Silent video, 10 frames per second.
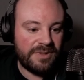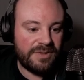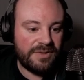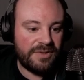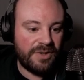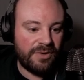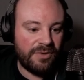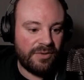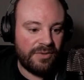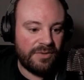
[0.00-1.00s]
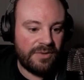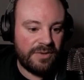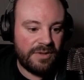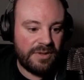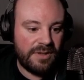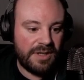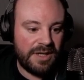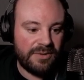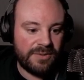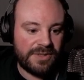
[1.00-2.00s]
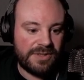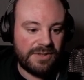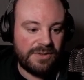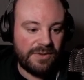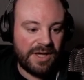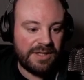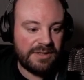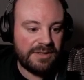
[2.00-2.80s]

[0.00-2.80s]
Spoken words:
So in order to do that,